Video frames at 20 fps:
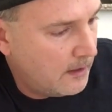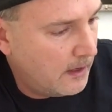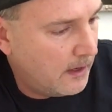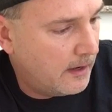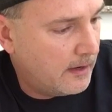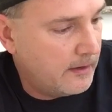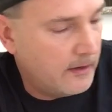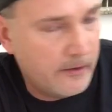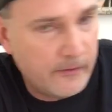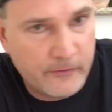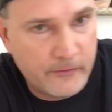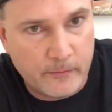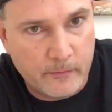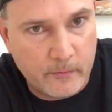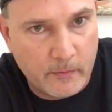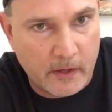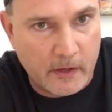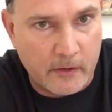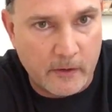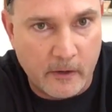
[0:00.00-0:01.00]
And here's
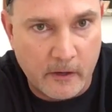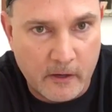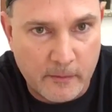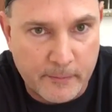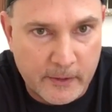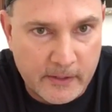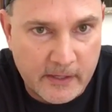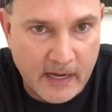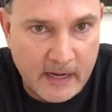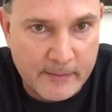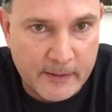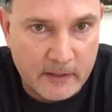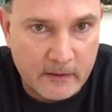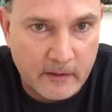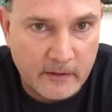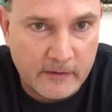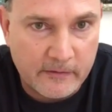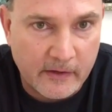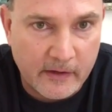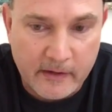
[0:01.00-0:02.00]
what a Herkimer diamond
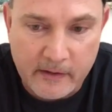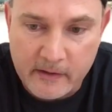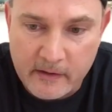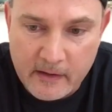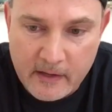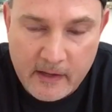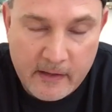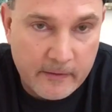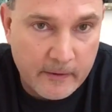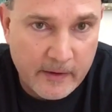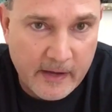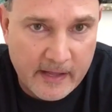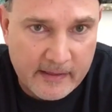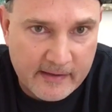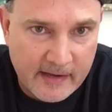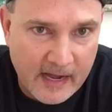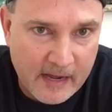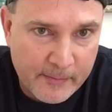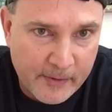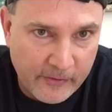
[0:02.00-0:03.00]
looks like. They're not
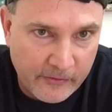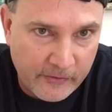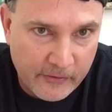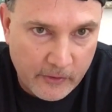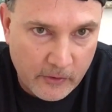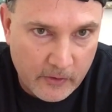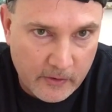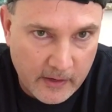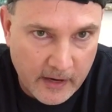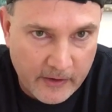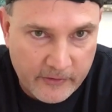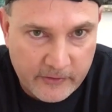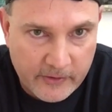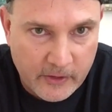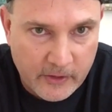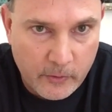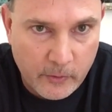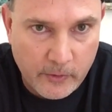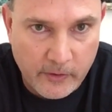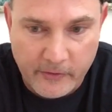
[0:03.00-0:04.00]
diamonds, they're actually
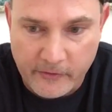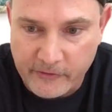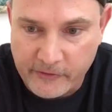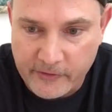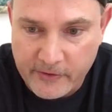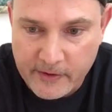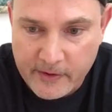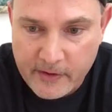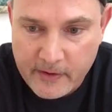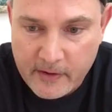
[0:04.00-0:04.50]
quartz.